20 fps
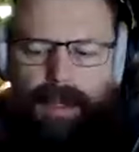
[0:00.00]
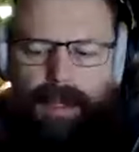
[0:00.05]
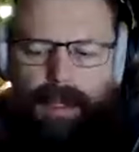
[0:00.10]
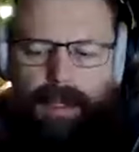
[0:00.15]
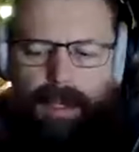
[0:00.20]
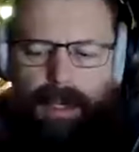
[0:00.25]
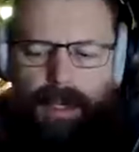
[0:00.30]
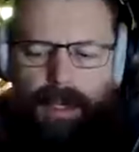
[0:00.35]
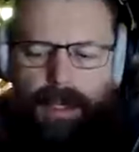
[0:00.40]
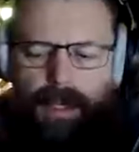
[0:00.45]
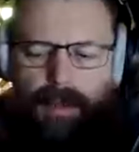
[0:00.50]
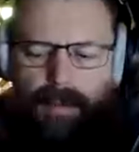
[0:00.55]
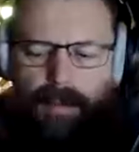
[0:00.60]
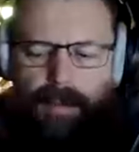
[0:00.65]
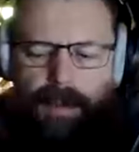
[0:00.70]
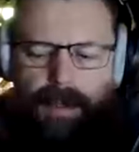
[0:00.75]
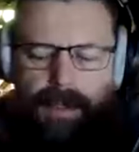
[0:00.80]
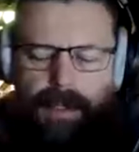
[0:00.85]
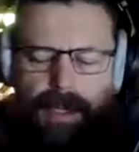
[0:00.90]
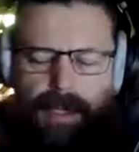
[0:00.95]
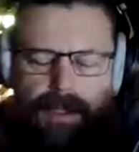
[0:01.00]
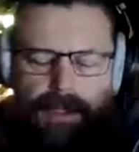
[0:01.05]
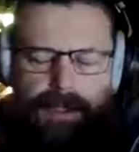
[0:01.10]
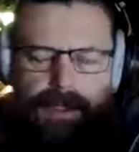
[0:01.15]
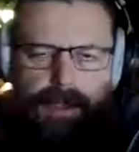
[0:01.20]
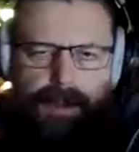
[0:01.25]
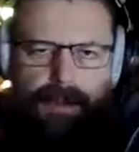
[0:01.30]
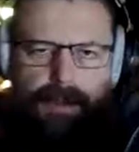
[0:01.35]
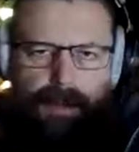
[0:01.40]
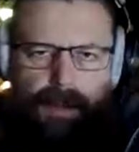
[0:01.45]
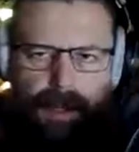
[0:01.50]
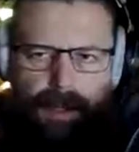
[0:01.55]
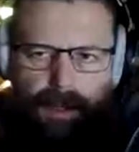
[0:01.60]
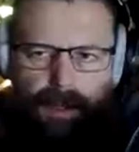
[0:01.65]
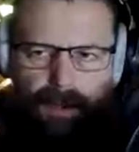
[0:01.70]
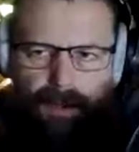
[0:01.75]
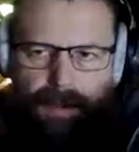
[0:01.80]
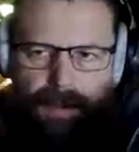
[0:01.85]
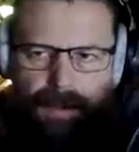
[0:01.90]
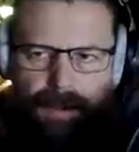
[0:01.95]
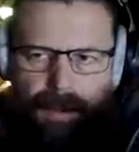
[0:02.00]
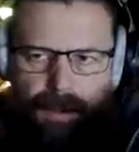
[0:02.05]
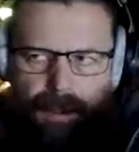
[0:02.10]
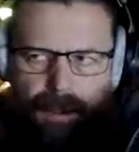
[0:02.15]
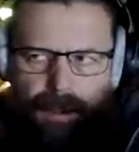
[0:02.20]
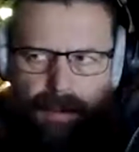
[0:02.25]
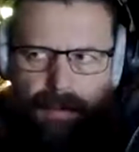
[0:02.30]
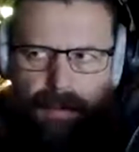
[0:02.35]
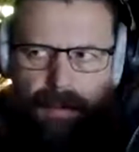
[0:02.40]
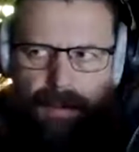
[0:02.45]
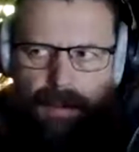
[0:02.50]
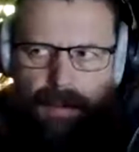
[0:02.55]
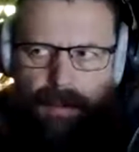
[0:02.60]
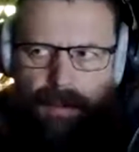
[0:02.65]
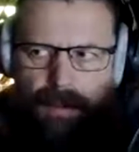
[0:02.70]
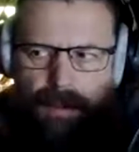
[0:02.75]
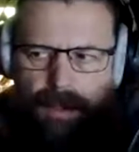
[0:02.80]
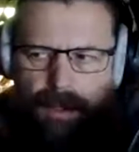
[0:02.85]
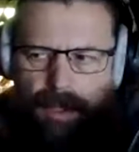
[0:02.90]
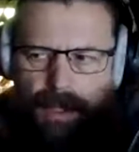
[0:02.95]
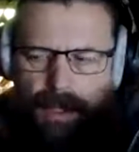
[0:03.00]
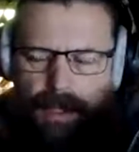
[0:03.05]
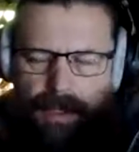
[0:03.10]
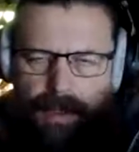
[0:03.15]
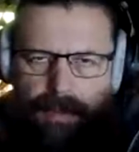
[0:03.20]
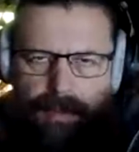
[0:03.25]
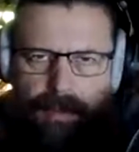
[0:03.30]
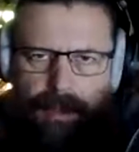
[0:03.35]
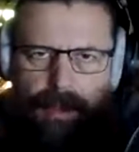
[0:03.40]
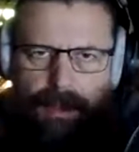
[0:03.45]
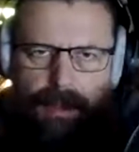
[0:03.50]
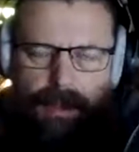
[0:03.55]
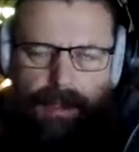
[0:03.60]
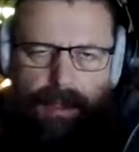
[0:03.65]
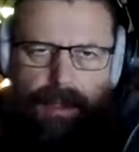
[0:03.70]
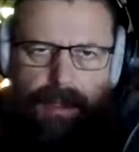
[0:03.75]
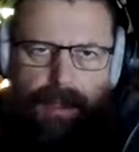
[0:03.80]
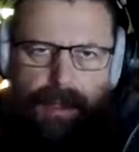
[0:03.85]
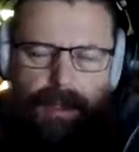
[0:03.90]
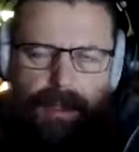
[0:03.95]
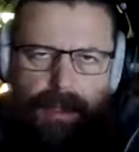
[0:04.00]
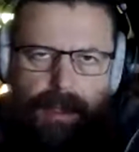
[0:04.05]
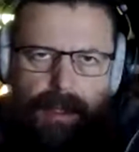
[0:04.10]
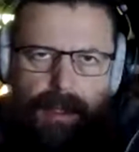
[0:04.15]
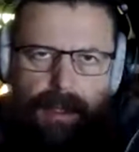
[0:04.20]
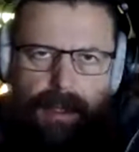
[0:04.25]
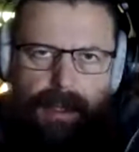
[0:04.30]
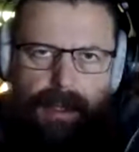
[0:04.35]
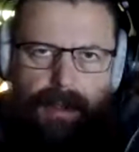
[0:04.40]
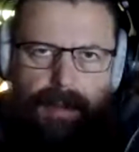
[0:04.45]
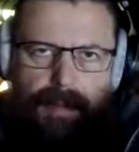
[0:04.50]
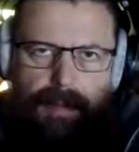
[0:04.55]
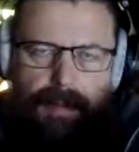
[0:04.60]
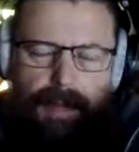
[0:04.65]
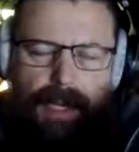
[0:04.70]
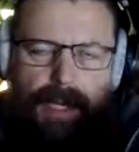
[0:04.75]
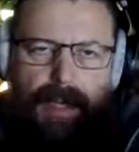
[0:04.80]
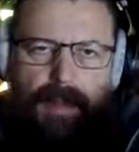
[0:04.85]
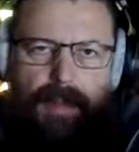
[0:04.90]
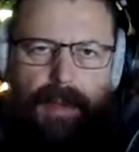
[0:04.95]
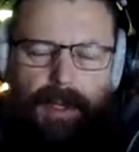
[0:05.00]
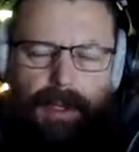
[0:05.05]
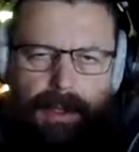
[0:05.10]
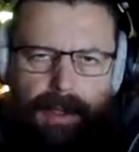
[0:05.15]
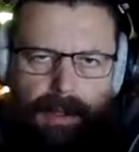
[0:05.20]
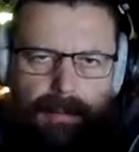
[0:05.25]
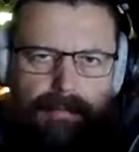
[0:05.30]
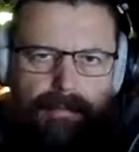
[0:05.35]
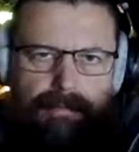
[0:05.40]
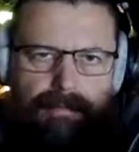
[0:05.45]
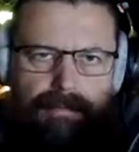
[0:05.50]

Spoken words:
gain financial wealth if you do not let money make money.